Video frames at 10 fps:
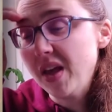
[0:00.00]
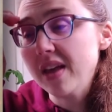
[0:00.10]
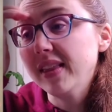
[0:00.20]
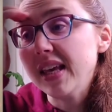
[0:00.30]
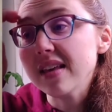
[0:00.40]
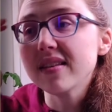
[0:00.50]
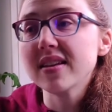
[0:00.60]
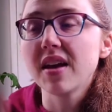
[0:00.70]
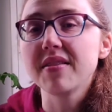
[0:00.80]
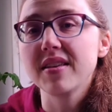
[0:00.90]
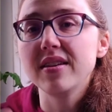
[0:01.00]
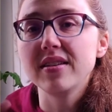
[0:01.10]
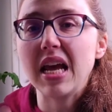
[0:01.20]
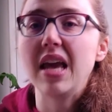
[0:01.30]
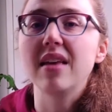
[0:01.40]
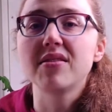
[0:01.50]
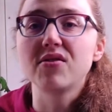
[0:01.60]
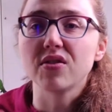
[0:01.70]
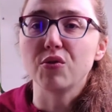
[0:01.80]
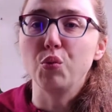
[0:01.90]
At least it doesn't
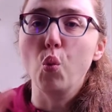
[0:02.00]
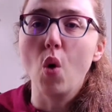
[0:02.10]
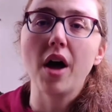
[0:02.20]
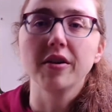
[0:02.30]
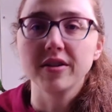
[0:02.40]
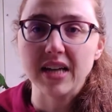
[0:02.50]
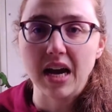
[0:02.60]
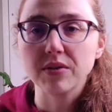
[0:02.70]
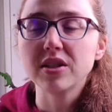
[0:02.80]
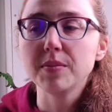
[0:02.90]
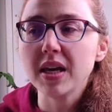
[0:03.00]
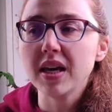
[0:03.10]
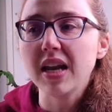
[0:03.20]
taste just watered down to me.